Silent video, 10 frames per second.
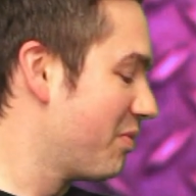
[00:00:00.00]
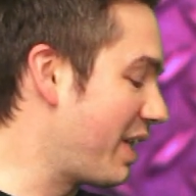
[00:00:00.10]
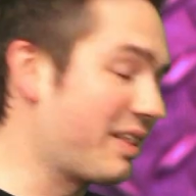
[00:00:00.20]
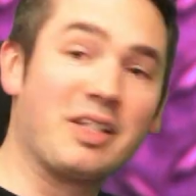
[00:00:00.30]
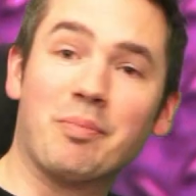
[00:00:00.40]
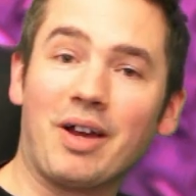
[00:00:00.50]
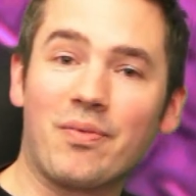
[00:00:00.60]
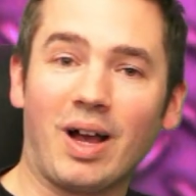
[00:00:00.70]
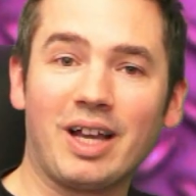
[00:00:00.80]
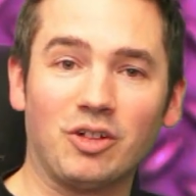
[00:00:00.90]
That is my
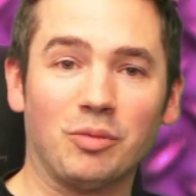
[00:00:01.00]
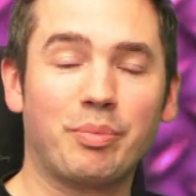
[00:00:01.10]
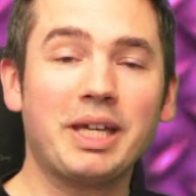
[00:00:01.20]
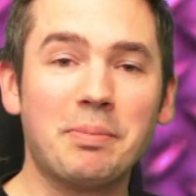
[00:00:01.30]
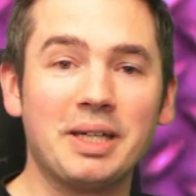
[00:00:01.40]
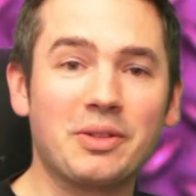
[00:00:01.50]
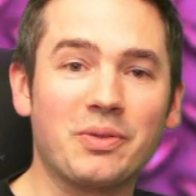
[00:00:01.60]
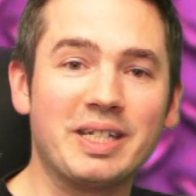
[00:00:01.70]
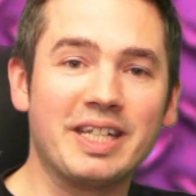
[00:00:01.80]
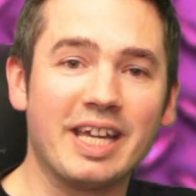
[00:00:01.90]
final.
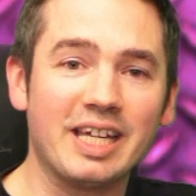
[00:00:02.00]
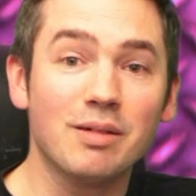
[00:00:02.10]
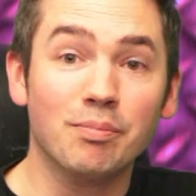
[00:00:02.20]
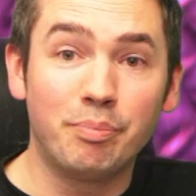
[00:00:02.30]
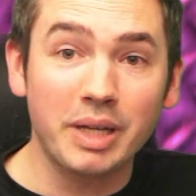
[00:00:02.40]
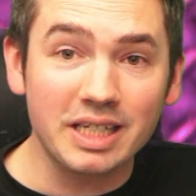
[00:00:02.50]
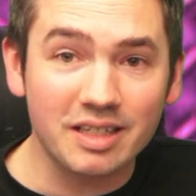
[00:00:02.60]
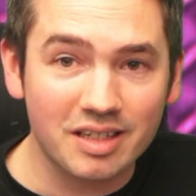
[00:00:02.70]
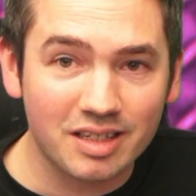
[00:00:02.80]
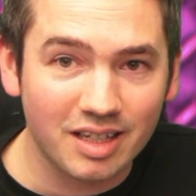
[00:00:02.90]
PP3D
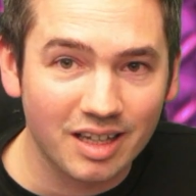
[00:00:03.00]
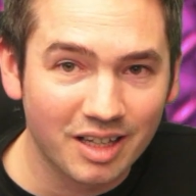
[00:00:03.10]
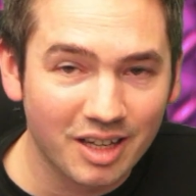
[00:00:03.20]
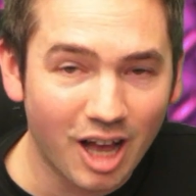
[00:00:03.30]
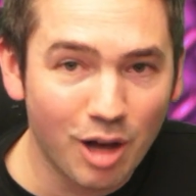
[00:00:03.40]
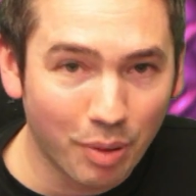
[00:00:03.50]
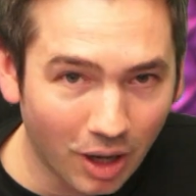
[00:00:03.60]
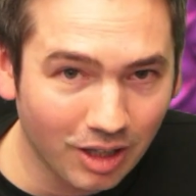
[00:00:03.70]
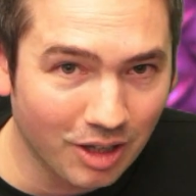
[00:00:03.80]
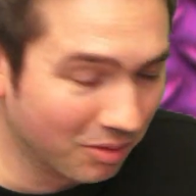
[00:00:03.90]
beats
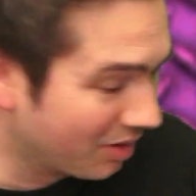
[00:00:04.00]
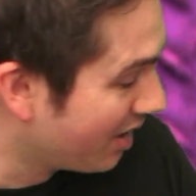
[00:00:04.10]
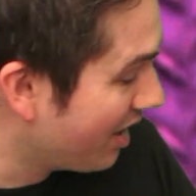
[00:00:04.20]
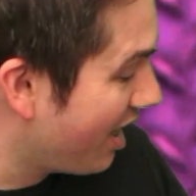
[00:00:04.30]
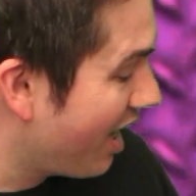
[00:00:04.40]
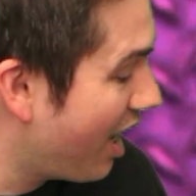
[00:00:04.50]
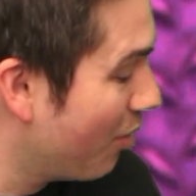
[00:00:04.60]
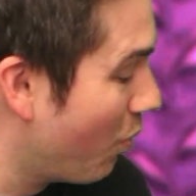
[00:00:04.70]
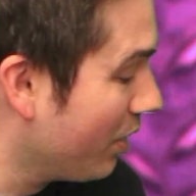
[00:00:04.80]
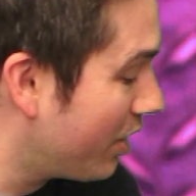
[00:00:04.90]
Apollo.
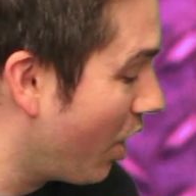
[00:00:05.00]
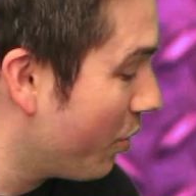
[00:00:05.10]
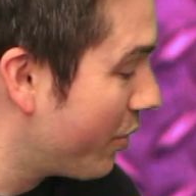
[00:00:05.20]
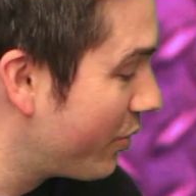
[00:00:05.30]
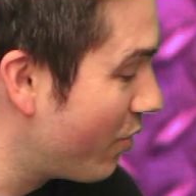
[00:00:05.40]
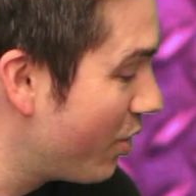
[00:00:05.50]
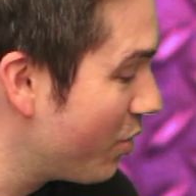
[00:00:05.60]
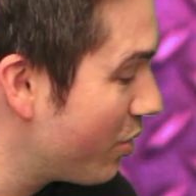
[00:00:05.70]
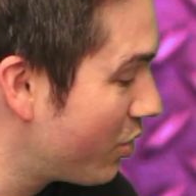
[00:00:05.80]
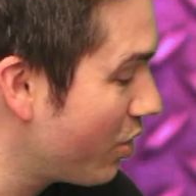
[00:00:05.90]
And we'll go
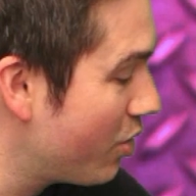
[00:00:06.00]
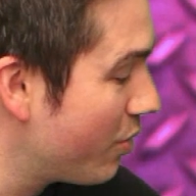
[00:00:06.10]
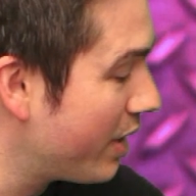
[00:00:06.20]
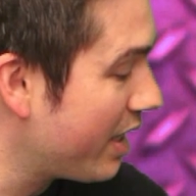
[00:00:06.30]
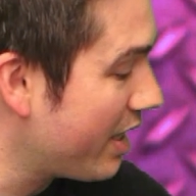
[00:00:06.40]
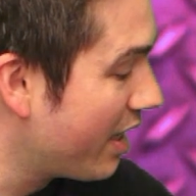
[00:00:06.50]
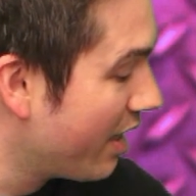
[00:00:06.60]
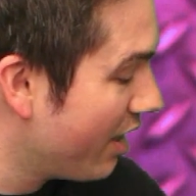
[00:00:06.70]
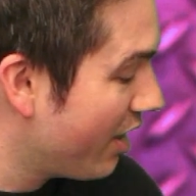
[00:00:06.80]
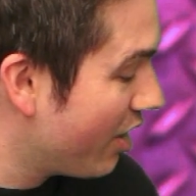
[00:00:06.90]
through to the
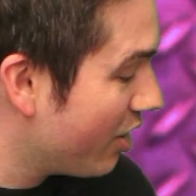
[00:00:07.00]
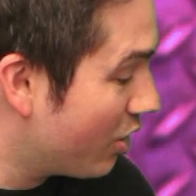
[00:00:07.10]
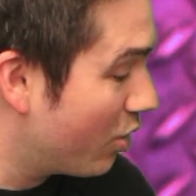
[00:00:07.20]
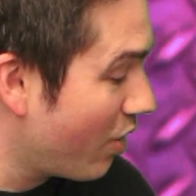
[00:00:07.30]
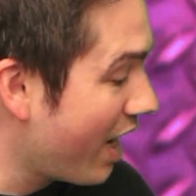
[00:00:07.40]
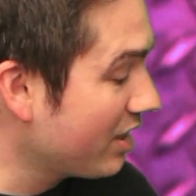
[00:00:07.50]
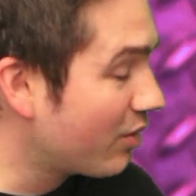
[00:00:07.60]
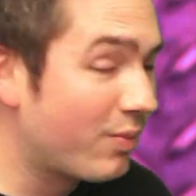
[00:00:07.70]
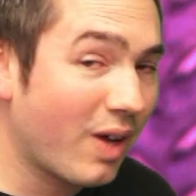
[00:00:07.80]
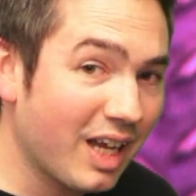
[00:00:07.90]
grand
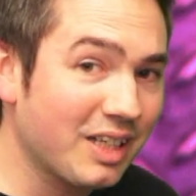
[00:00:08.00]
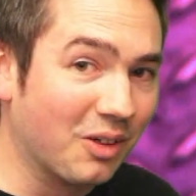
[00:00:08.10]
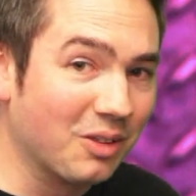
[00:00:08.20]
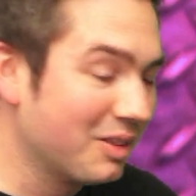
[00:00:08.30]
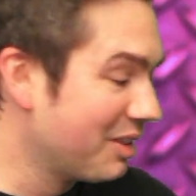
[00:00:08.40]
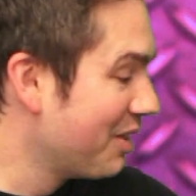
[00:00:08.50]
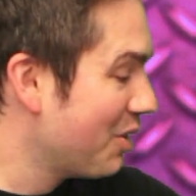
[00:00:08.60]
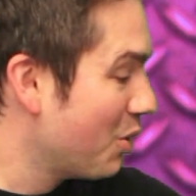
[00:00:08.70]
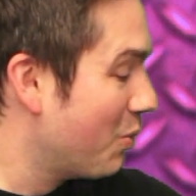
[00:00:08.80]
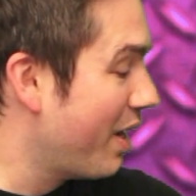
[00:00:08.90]
final
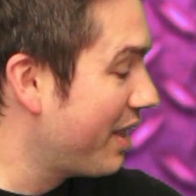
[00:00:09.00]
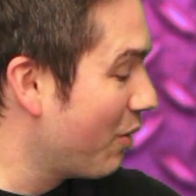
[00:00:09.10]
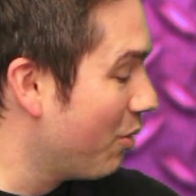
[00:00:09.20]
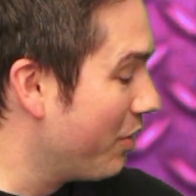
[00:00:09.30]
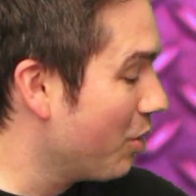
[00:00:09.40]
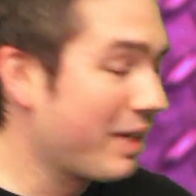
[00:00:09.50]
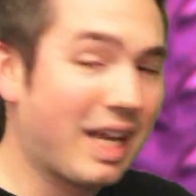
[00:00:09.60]
where they will be up